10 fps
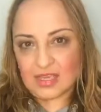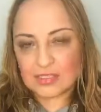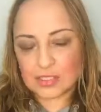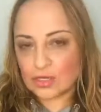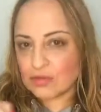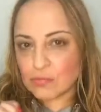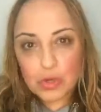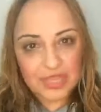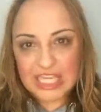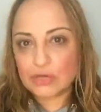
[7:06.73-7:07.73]
So the
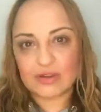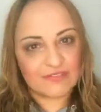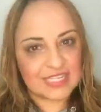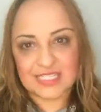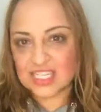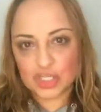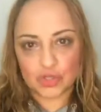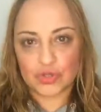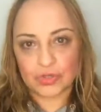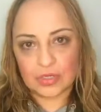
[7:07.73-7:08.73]
more that you invest in
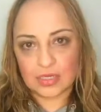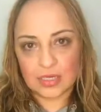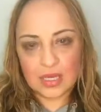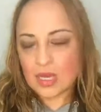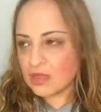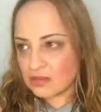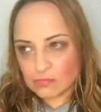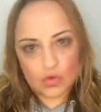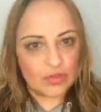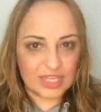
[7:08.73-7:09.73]
you, the
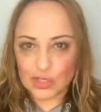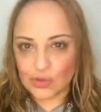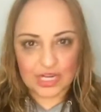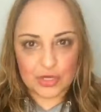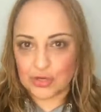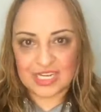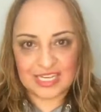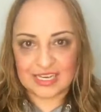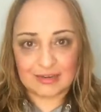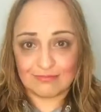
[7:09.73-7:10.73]
more that you're going to earn
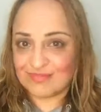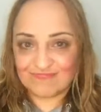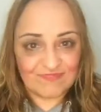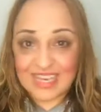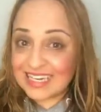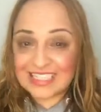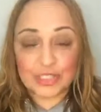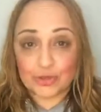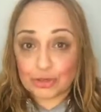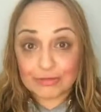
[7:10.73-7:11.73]
income. That
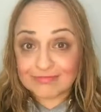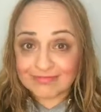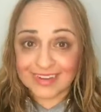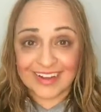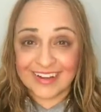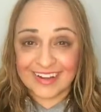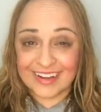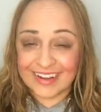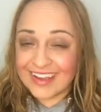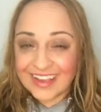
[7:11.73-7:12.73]
is true.
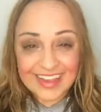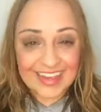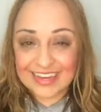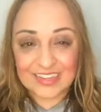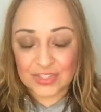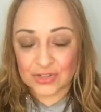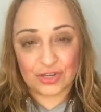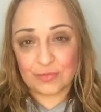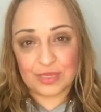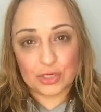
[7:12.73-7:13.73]
It is
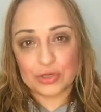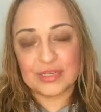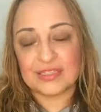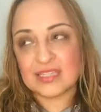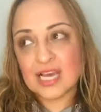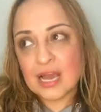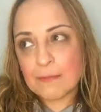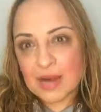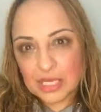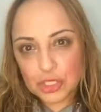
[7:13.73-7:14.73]
true, because
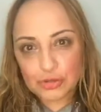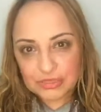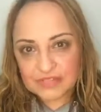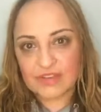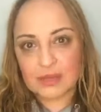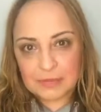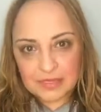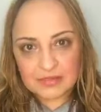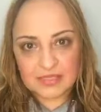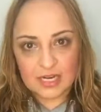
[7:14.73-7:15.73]
by you
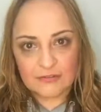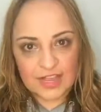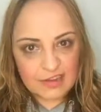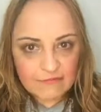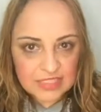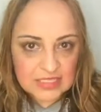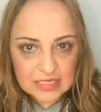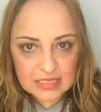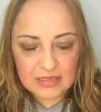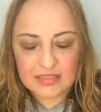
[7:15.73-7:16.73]
developing yourself and
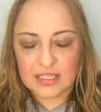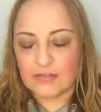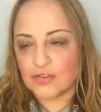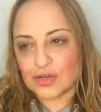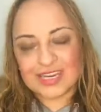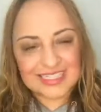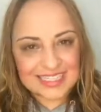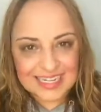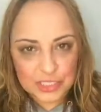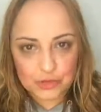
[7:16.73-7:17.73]
investing in yourself, you're going to
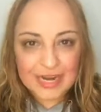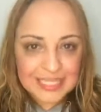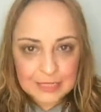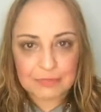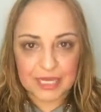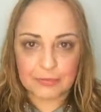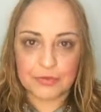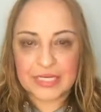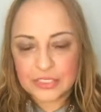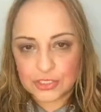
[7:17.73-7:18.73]
start attracting
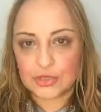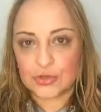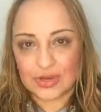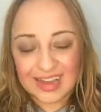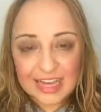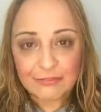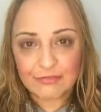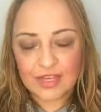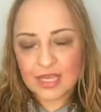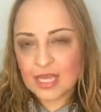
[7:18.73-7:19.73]
people into your life.